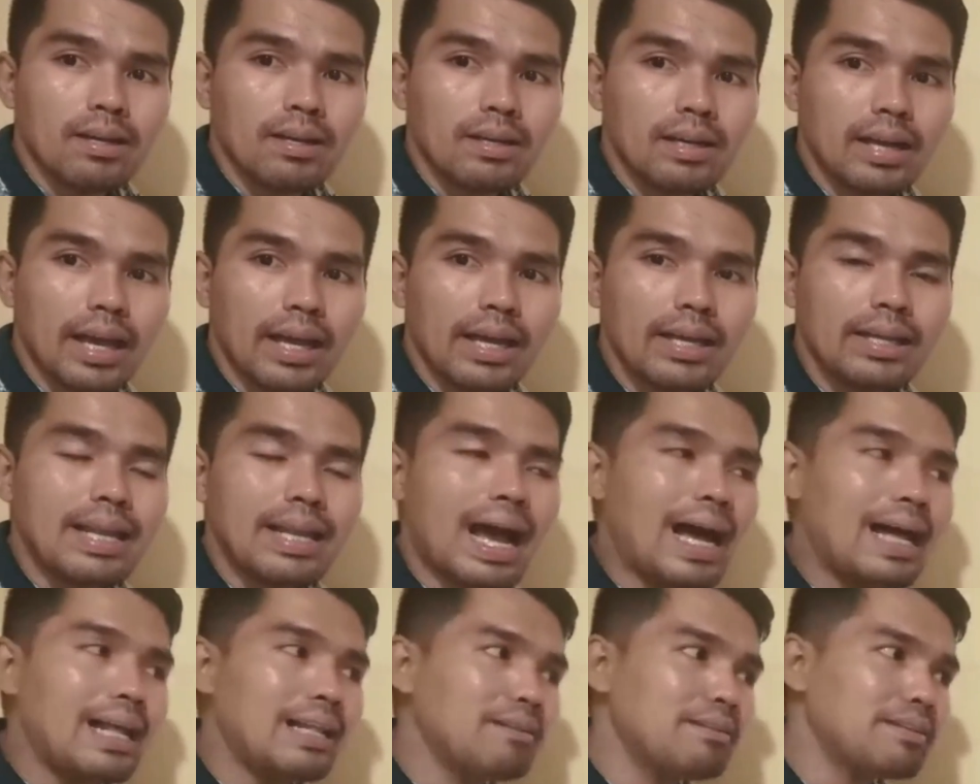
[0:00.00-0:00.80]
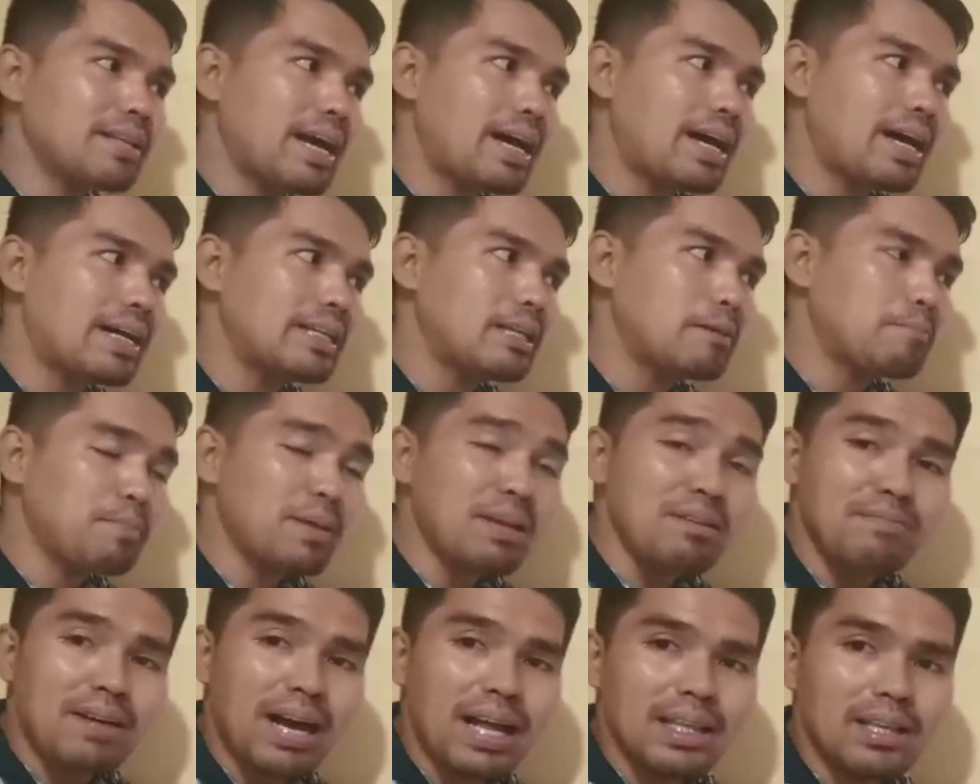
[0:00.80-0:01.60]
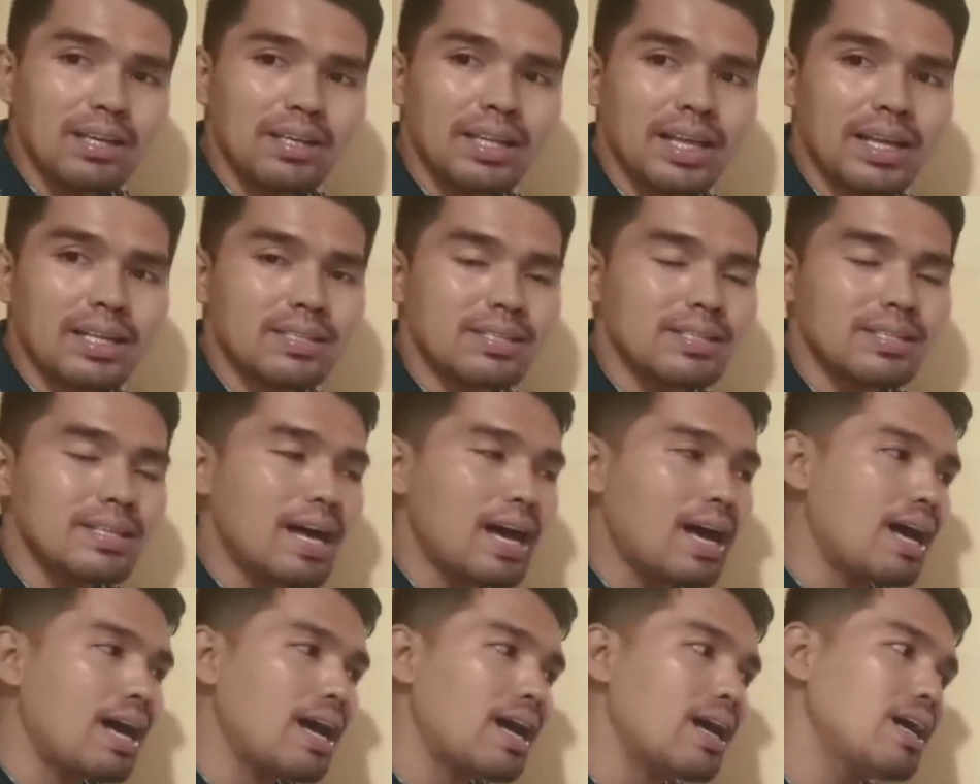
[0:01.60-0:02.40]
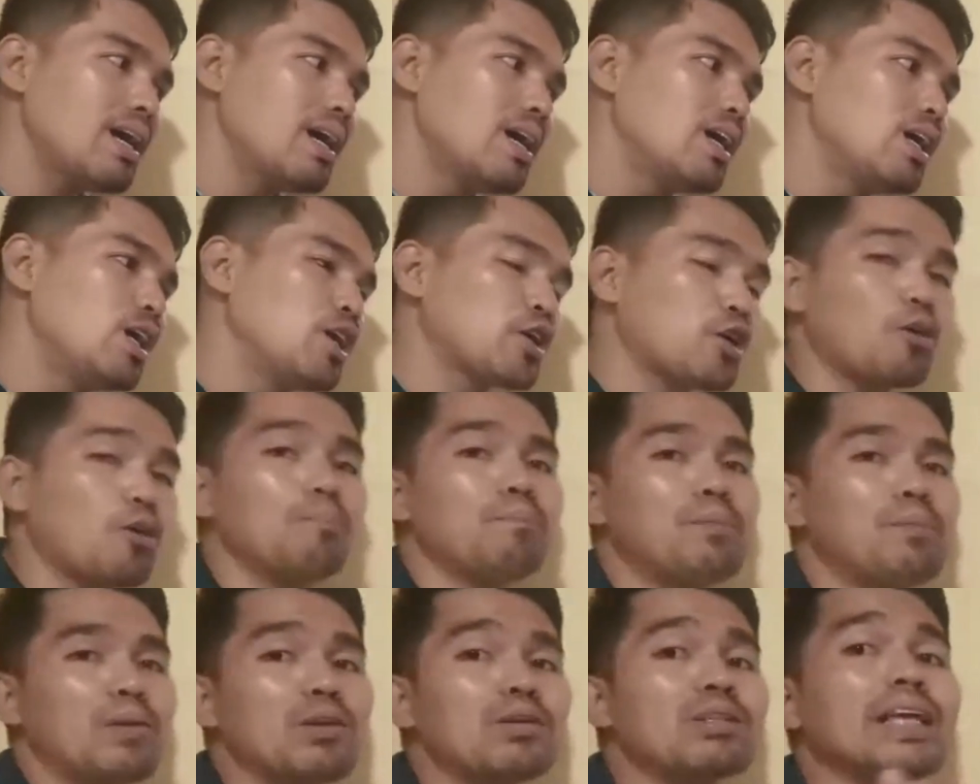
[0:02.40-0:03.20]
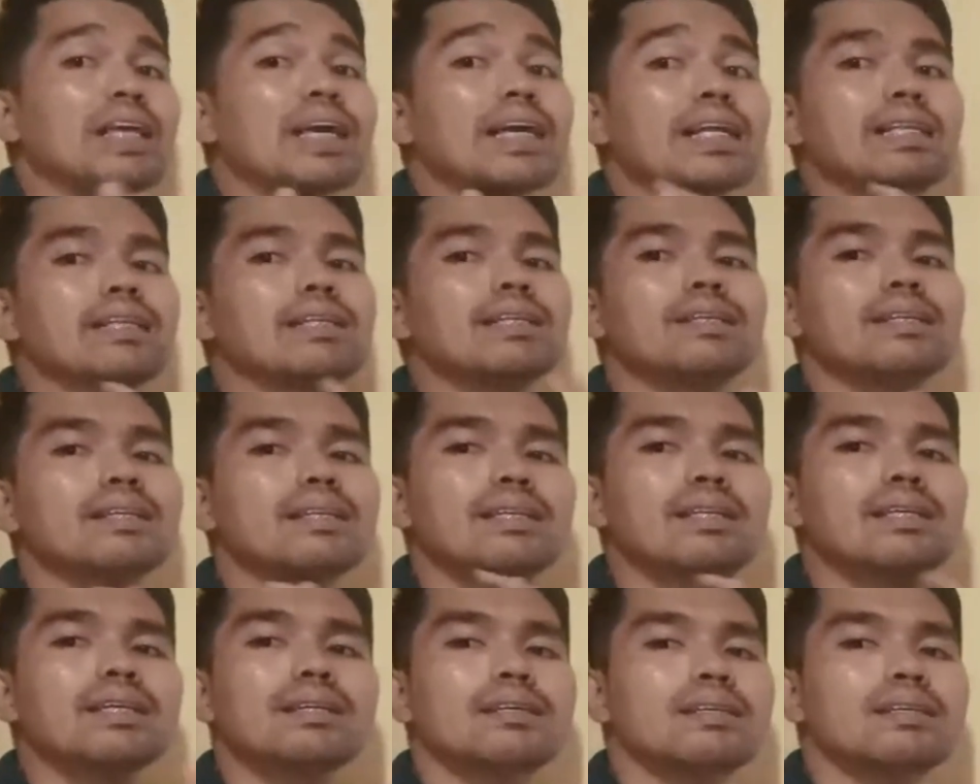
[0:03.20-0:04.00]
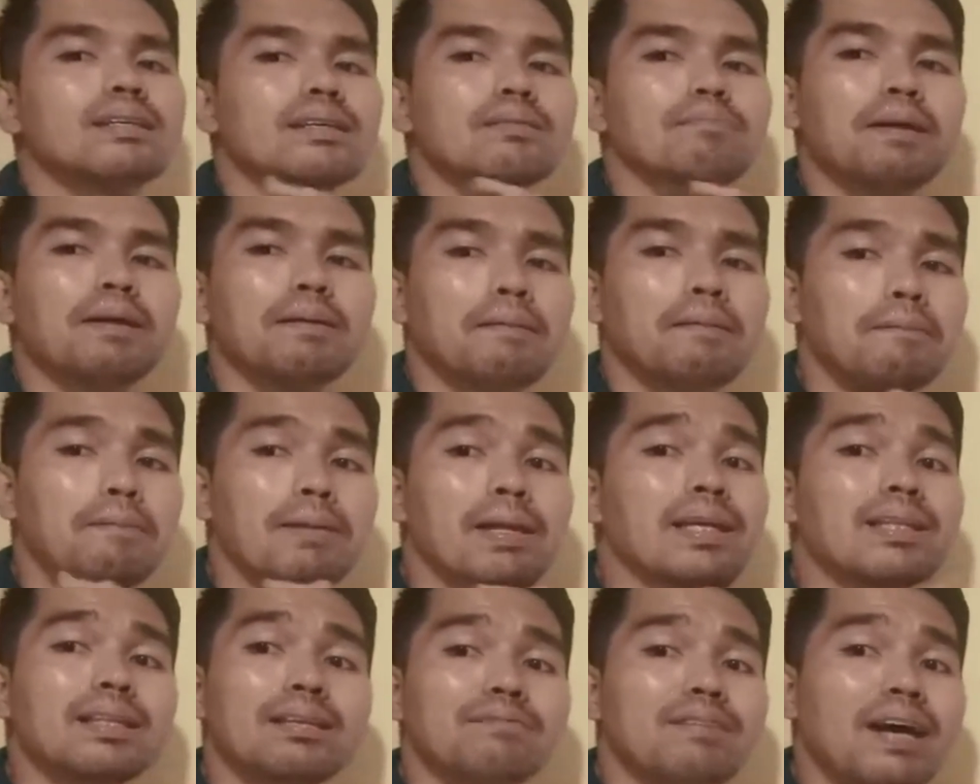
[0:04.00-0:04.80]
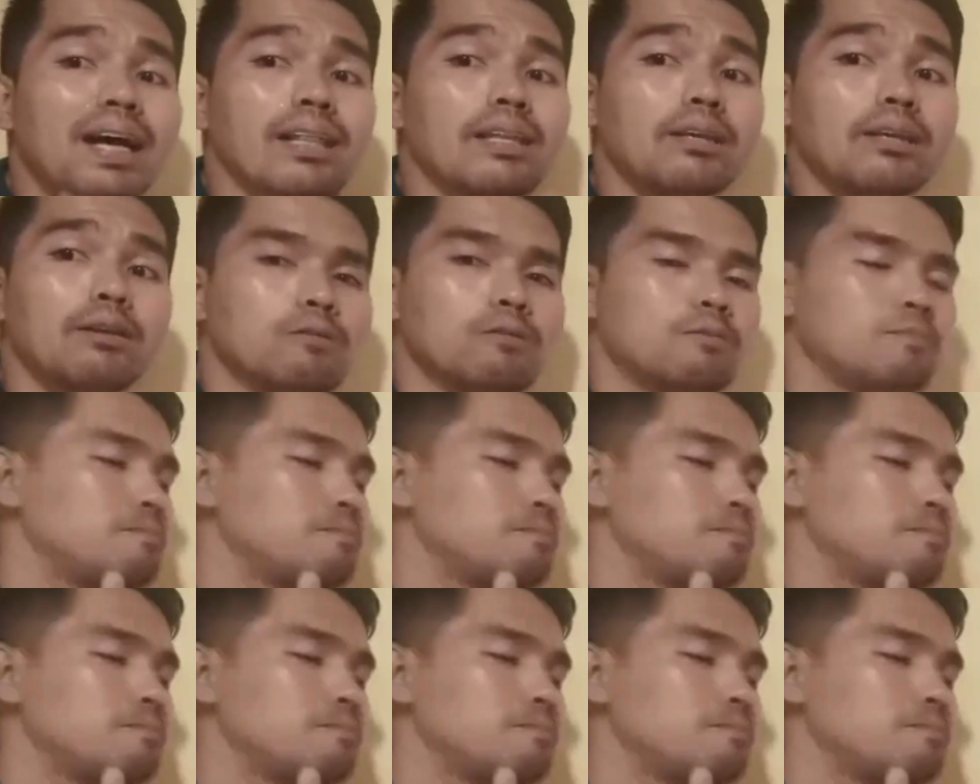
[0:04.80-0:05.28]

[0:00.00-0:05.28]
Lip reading: Okay, the p value, that's the computed probability value.